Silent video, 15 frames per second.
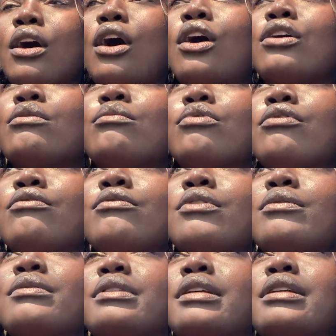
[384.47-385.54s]

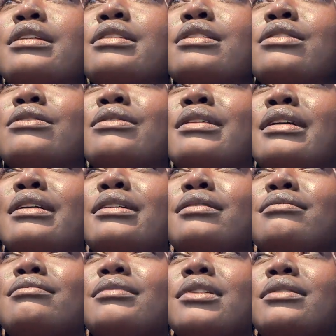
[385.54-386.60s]
unprovoked things, and you're like,
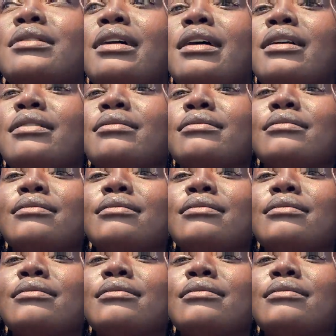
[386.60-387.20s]
okay.